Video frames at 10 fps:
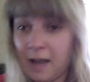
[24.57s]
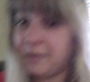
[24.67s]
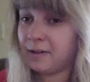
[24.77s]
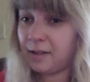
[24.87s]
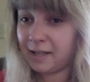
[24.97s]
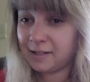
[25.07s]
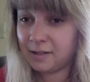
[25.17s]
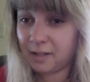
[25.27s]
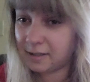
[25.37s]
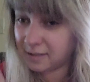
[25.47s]
I feel like
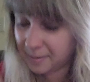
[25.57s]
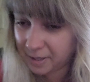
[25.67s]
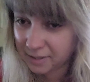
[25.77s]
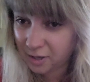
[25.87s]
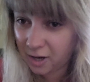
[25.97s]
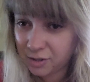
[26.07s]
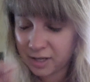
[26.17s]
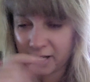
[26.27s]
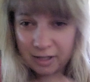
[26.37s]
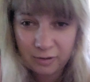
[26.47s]
I slept like dog
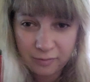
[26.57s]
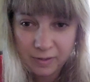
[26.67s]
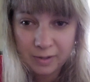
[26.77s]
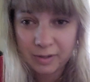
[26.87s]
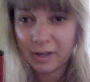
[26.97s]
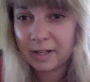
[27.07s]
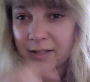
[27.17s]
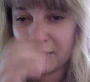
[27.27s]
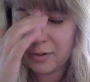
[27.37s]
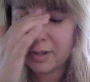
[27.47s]
shit and I don't feel good because I knew